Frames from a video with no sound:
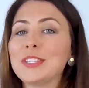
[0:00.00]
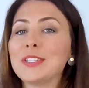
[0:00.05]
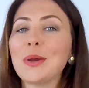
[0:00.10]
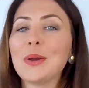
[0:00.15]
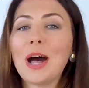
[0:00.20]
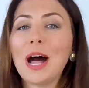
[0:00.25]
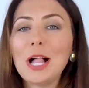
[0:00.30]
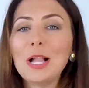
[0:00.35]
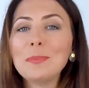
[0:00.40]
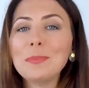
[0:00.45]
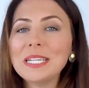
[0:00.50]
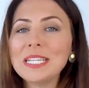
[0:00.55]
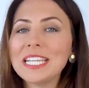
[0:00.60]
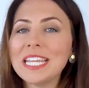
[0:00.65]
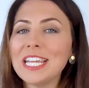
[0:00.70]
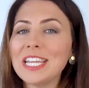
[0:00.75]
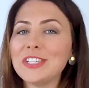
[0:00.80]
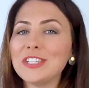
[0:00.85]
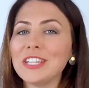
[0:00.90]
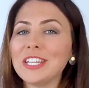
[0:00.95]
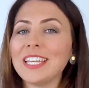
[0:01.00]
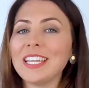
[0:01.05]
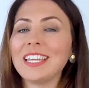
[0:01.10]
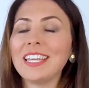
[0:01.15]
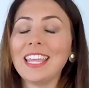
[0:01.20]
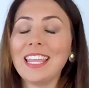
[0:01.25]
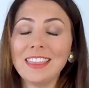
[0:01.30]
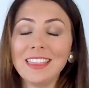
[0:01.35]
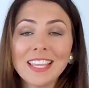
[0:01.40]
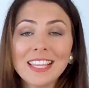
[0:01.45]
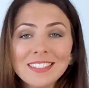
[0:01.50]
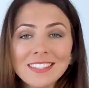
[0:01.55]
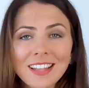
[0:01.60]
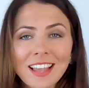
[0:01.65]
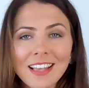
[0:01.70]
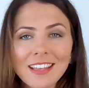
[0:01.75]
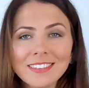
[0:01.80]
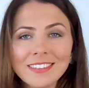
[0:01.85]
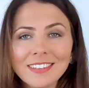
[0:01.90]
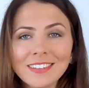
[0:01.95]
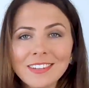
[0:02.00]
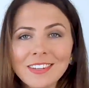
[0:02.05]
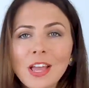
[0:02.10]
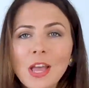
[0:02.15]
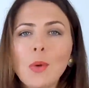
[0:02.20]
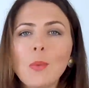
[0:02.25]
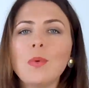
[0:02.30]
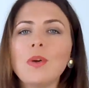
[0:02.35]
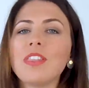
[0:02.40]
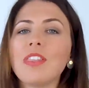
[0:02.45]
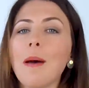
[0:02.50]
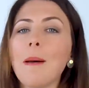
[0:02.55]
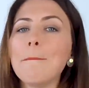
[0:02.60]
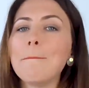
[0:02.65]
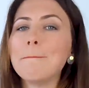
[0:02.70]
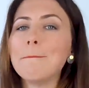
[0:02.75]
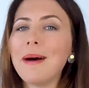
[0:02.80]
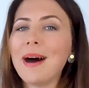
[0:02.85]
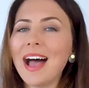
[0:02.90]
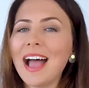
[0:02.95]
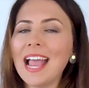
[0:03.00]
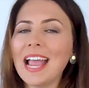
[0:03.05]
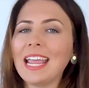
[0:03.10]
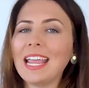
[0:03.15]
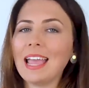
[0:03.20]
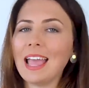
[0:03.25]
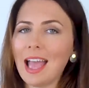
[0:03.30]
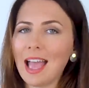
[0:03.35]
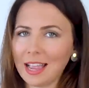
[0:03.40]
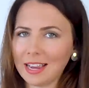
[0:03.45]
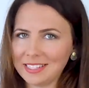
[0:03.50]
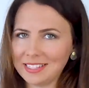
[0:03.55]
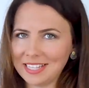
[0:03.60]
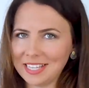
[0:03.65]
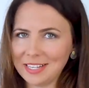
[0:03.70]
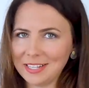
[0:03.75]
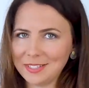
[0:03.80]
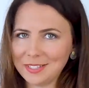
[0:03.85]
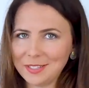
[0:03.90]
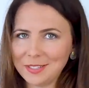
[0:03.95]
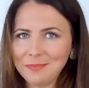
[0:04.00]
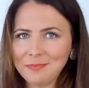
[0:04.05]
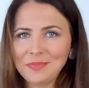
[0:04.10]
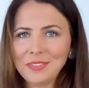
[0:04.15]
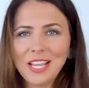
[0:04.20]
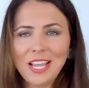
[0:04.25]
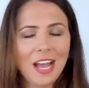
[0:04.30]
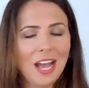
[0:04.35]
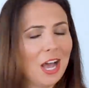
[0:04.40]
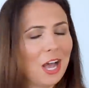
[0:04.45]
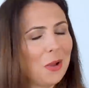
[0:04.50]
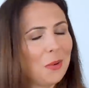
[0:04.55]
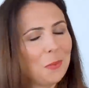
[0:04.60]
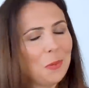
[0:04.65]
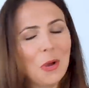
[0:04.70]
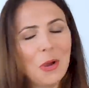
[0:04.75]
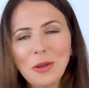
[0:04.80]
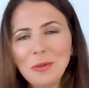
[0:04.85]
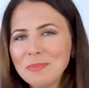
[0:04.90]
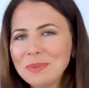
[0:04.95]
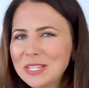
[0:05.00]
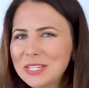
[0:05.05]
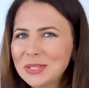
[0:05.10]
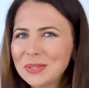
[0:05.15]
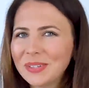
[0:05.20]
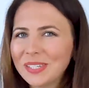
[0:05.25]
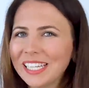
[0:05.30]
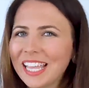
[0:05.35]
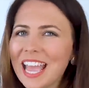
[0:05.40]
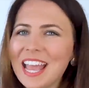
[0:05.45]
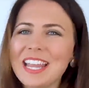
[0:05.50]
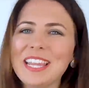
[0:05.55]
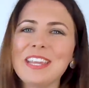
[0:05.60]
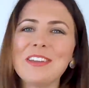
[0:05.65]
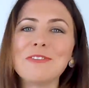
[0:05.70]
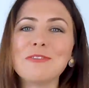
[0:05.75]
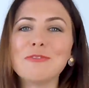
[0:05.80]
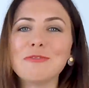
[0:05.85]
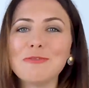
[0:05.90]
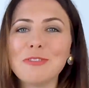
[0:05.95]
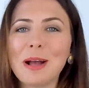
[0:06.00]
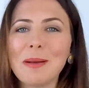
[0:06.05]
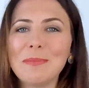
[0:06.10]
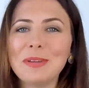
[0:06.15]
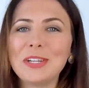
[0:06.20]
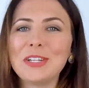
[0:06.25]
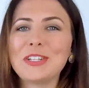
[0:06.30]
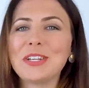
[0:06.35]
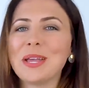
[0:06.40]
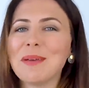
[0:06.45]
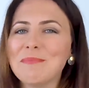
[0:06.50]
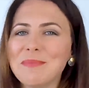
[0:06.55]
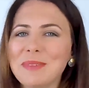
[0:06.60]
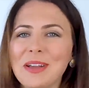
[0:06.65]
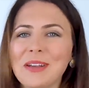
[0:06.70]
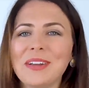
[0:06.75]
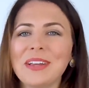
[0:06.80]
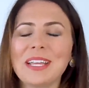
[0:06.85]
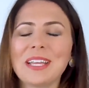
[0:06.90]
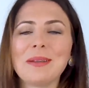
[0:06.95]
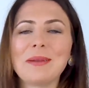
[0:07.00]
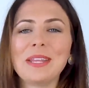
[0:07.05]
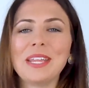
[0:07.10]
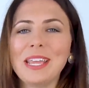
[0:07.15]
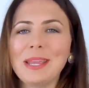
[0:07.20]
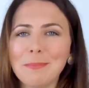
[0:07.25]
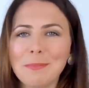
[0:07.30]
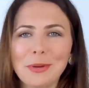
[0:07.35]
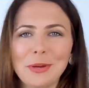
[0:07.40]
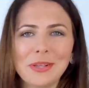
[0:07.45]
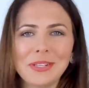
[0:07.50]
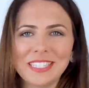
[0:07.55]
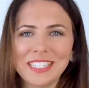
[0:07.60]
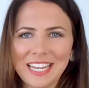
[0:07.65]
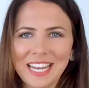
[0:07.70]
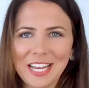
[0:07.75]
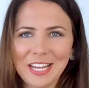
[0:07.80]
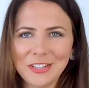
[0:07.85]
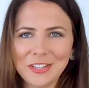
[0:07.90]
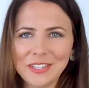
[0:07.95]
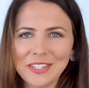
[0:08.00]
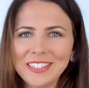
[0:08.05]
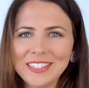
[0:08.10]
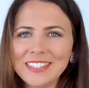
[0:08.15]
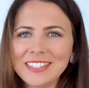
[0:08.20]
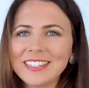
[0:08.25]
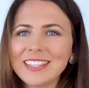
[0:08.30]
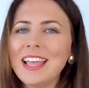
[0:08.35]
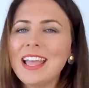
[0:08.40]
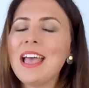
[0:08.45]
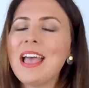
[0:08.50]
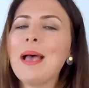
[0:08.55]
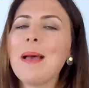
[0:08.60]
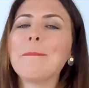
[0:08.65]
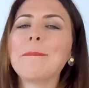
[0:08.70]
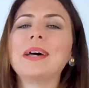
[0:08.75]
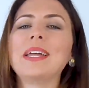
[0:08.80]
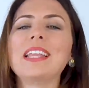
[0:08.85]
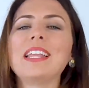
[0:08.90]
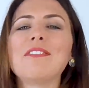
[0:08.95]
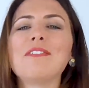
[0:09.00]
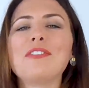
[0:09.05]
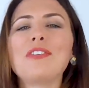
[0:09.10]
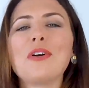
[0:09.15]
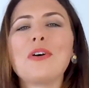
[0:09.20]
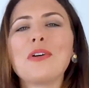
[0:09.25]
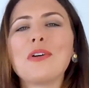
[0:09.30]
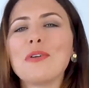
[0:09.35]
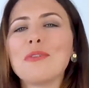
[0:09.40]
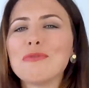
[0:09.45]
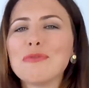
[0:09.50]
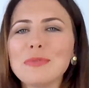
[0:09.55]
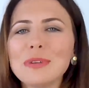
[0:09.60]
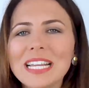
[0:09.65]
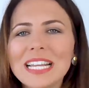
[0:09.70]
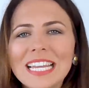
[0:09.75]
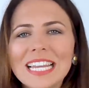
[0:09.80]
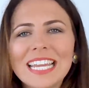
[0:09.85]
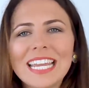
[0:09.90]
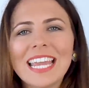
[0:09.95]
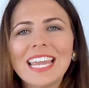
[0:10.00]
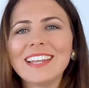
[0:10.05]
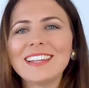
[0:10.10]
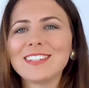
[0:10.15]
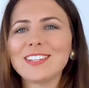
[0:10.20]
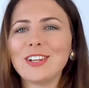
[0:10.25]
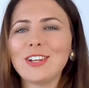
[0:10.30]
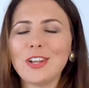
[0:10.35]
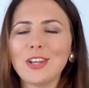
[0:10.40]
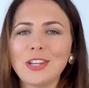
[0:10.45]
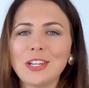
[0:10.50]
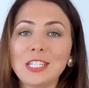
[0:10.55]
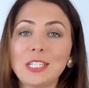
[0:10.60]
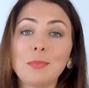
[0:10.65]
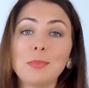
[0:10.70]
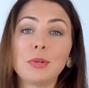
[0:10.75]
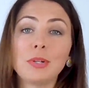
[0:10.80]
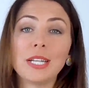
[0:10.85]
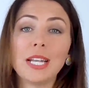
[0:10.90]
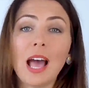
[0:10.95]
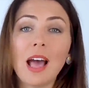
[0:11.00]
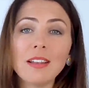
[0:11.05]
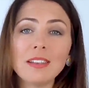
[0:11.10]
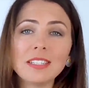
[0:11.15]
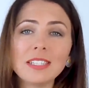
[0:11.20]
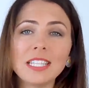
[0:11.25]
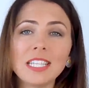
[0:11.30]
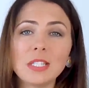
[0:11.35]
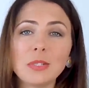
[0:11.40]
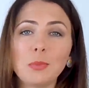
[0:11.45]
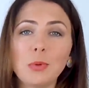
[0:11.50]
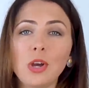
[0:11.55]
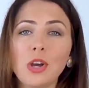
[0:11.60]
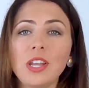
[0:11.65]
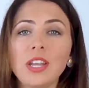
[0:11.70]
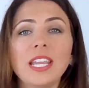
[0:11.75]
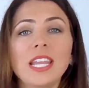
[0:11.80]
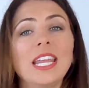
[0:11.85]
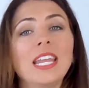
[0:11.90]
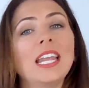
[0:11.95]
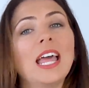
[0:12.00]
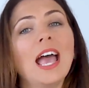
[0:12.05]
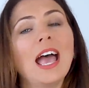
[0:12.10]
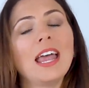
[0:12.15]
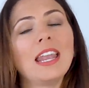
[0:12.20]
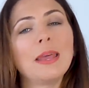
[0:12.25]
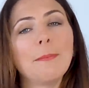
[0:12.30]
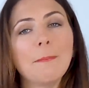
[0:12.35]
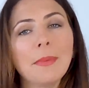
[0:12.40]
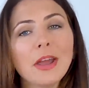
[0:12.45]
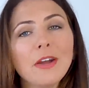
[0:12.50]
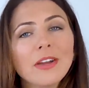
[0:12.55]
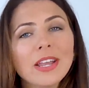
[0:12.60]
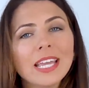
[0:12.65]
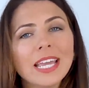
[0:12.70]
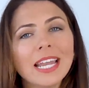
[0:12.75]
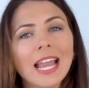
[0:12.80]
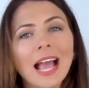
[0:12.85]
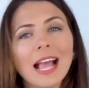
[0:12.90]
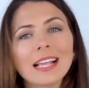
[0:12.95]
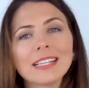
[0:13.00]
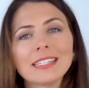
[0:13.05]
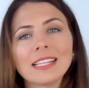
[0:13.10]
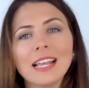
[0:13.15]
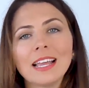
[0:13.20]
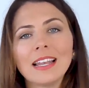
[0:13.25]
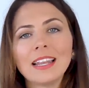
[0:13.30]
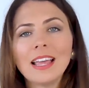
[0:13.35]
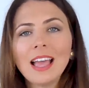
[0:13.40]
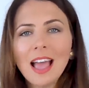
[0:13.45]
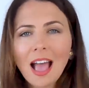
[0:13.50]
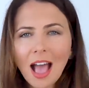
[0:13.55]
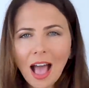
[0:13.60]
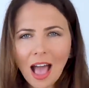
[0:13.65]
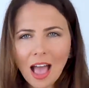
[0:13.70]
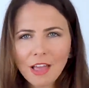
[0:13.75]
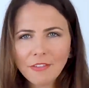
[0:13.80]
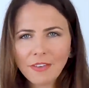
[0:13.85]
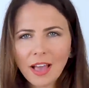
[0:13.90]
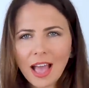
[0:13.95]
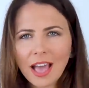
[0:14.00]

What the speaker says: So I'll be teaching in this lesson with my accent. I won't be doing any rubbish American impersonations, but if you're really keen to learn to pronounce this word in an American accent, I've